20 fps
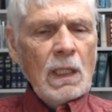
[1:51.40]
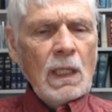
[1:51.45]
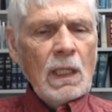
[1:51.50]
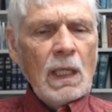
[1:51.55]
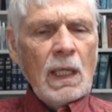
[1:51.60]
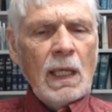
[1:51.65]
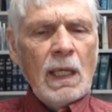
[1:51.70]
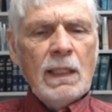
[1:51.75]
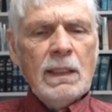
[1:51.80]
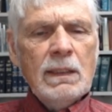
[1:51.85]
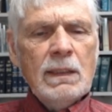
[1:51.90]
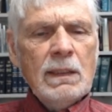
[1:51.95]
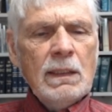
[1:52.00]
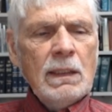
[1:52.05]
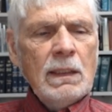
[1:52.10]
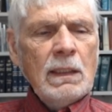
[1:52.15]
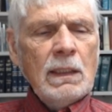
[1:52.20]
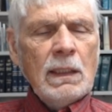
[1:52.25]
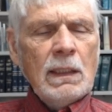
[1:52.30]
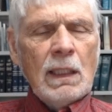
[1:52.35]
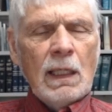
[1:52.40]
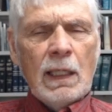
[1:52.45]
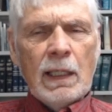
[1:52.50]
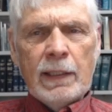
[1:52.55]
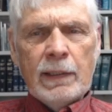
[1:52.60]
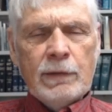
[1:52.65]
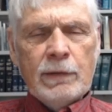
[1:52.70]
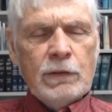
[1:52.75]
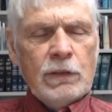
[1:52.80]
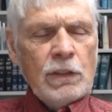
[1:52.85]
And
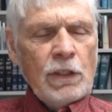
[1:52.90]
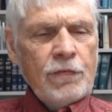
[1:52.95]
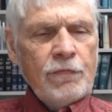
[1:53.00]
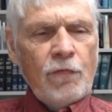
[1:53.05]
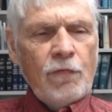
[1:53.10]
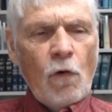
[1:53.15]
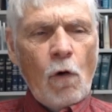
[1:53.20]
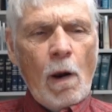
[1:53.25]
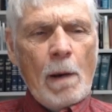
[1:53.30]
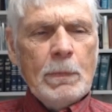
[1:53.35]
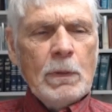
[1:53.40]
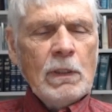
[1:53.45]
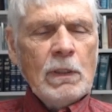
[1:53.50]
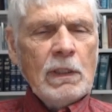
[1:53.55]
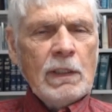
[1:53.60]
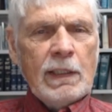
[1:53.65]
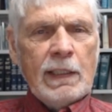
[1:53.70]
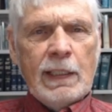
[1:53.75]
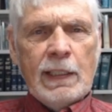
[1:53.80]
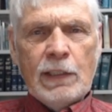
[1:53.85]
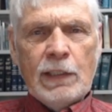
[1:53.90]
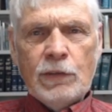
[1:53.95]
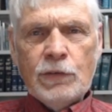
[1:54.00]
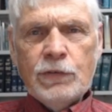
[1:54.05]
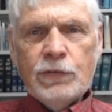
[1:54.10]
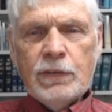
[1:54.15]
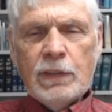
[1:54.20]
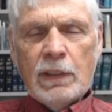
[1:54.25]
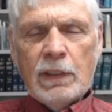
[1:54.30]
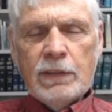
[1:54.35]
this formula
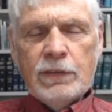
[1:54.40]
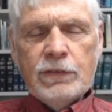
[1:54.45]
is